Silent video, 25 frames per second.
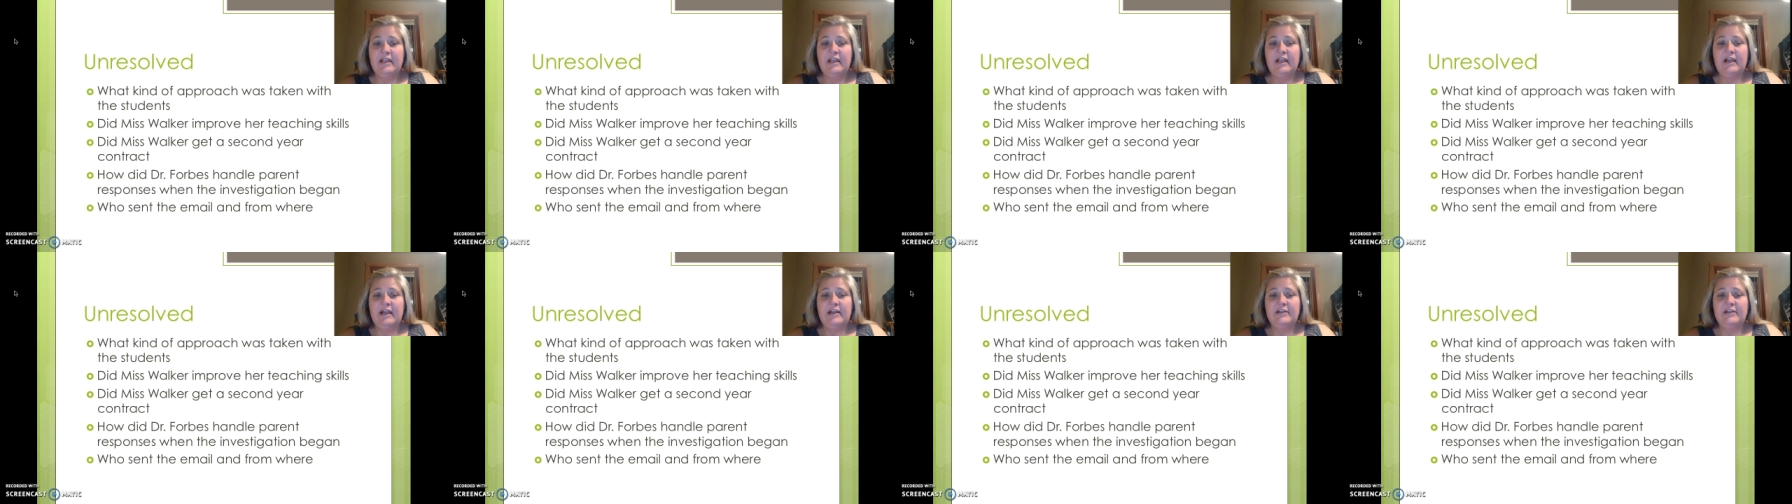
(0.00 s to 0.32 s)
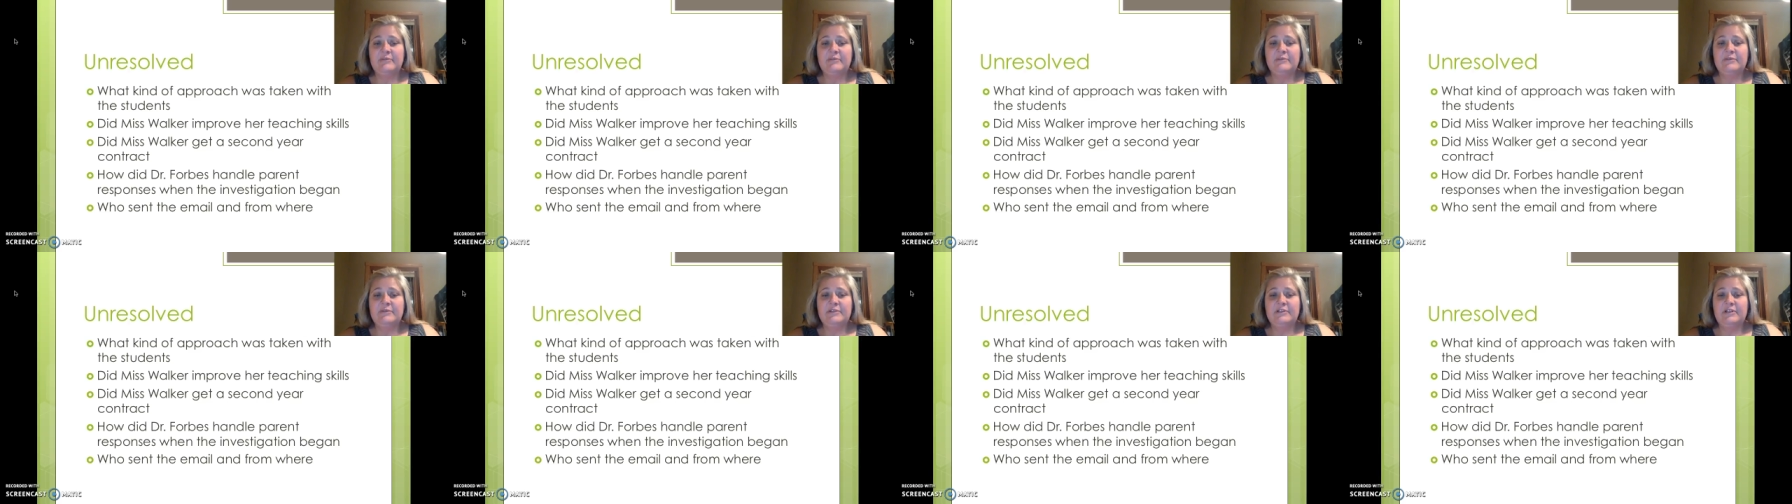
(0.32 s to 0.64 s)
How
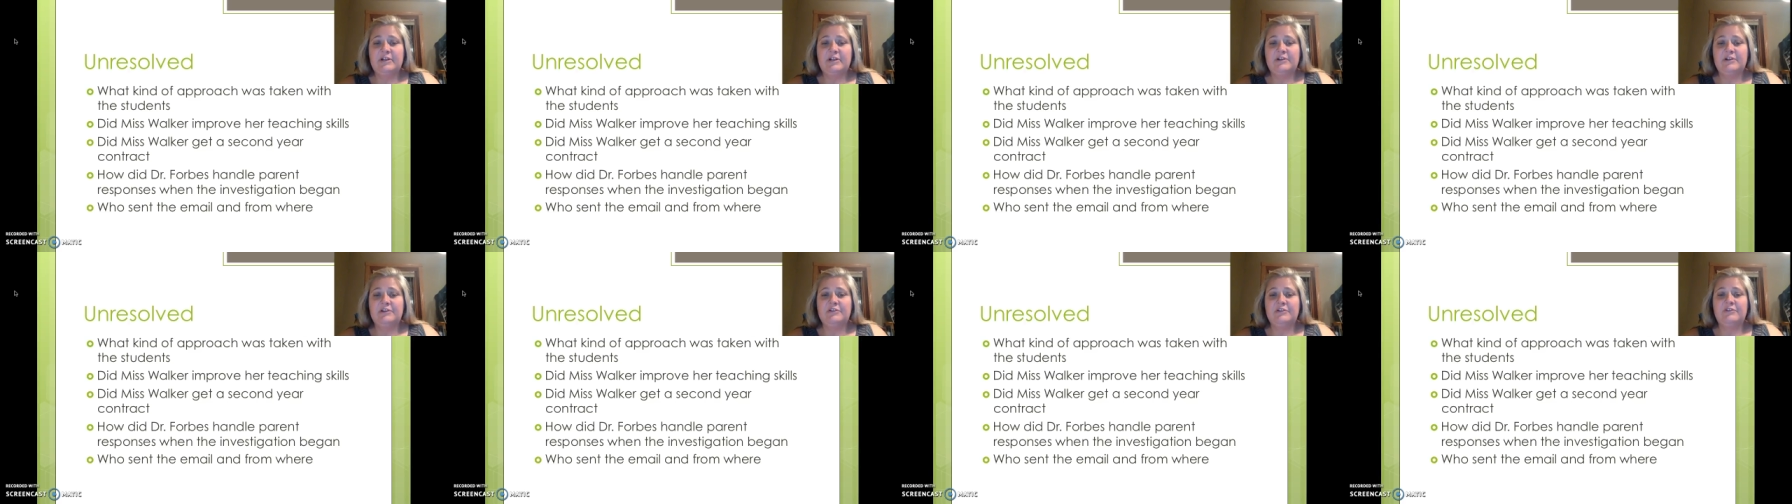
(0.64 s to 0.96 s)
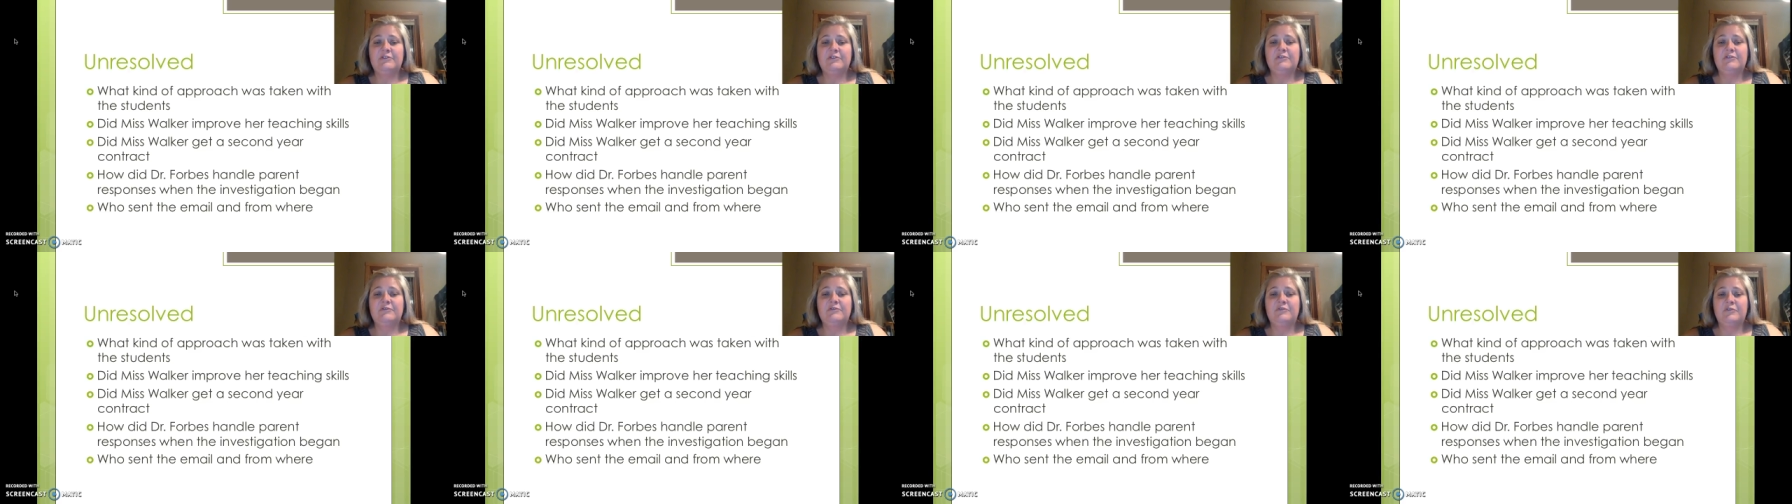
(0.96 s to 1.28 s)
did
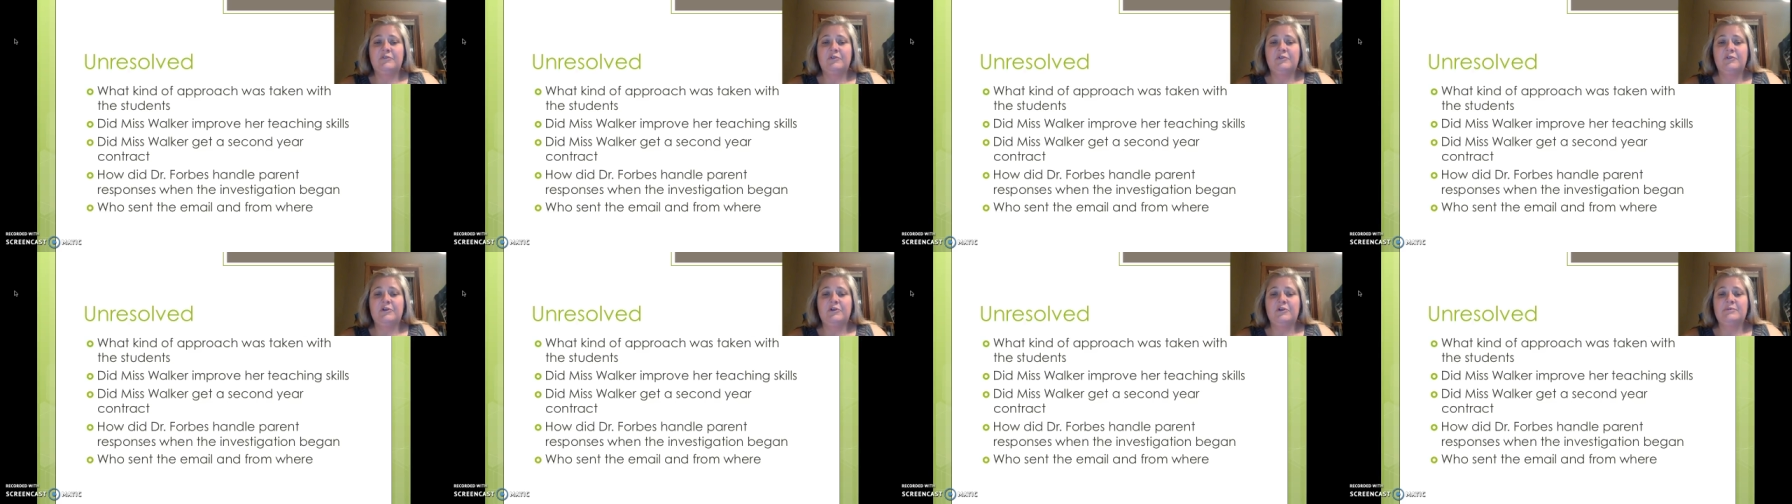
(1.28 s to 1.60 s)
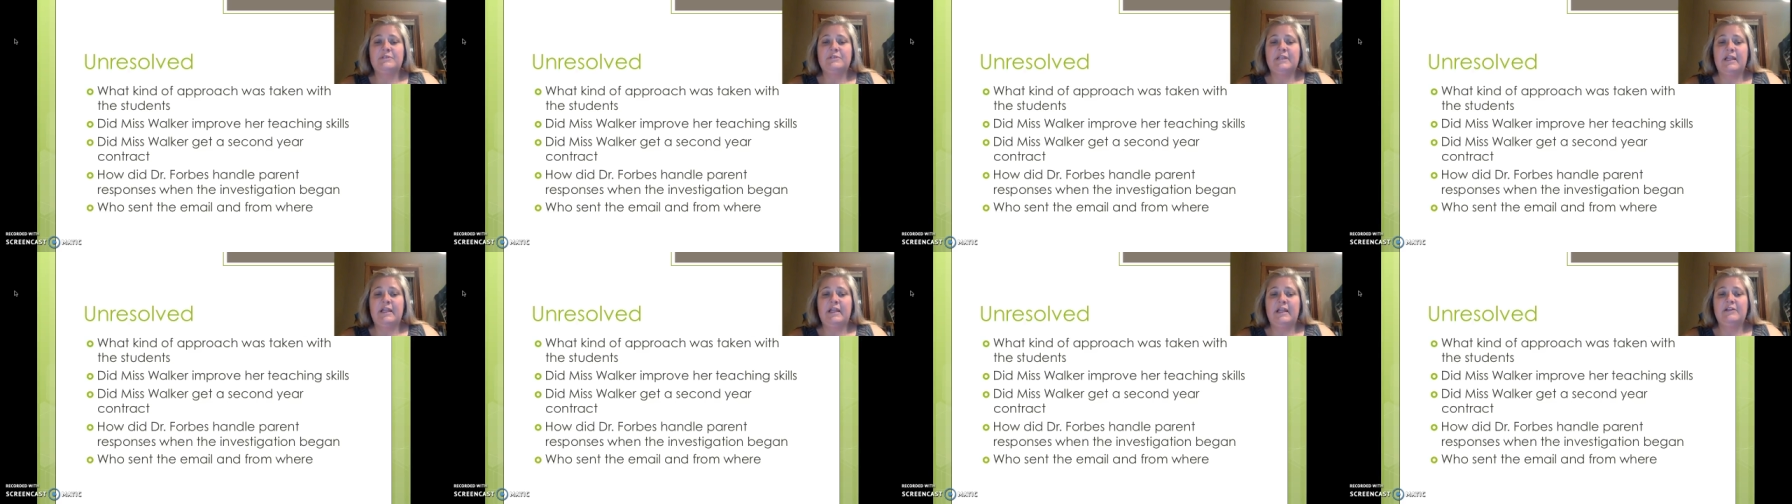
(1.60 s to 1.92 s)
Dr.
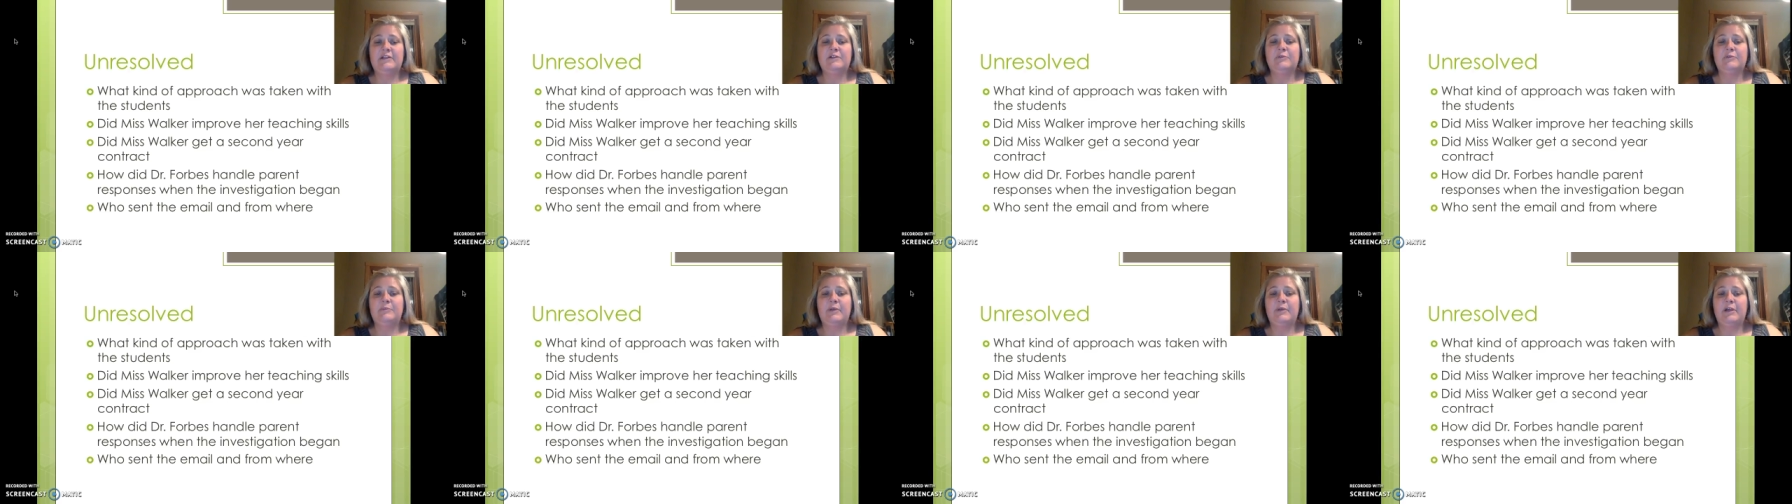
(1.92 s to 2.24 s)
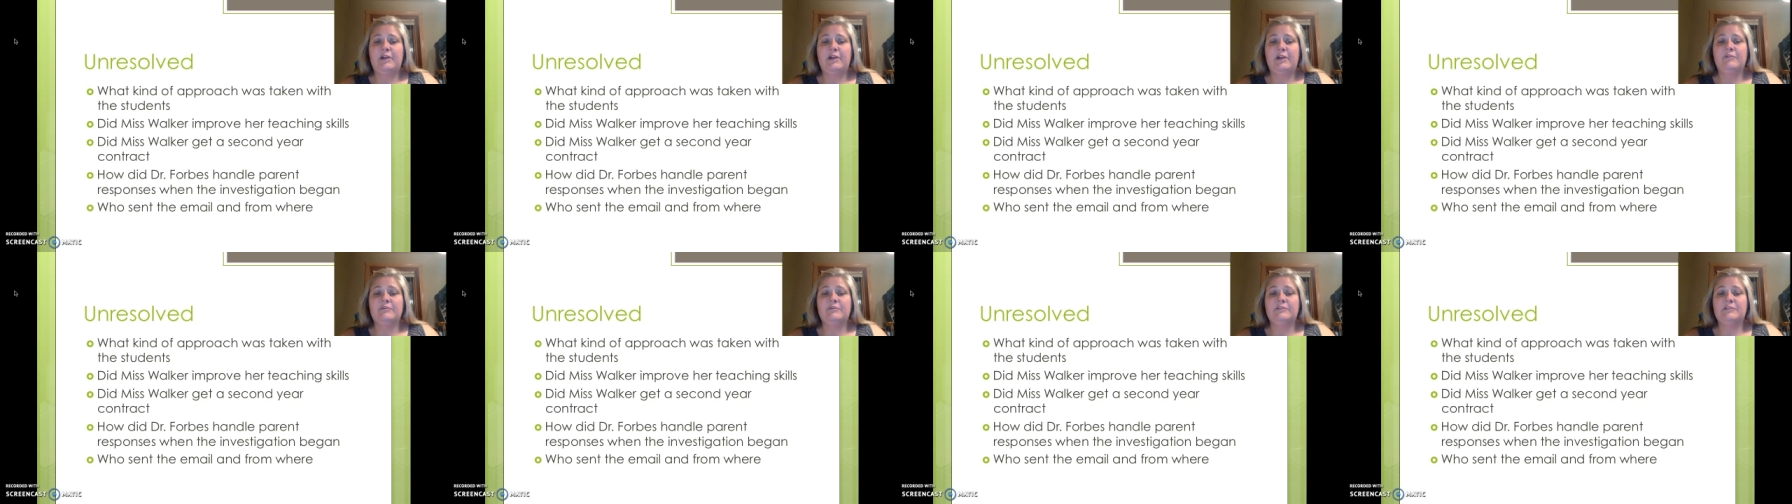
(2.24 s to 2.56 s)
Forbes handle parent